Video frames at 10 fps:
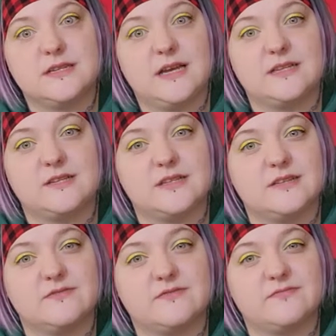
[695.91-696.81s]
I don't
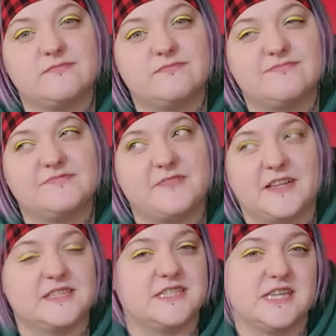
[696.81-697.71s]
eat
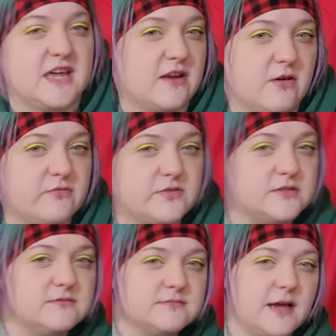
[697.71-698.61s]
fancy that
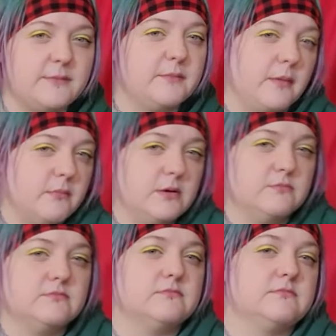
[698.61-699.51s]
often. I mean, my
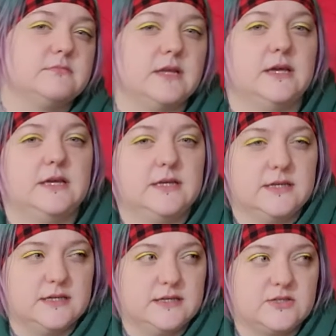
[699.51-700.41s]
mum
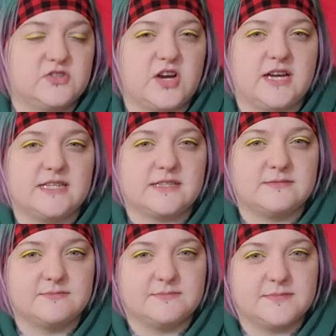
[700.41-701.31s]
tries
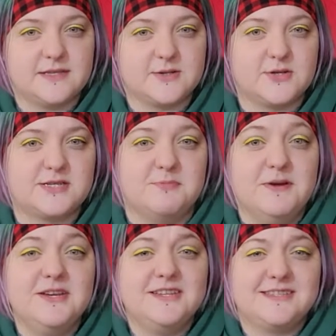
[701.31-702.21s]
at
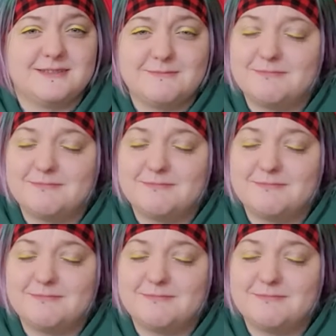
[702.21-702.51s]
Christmas.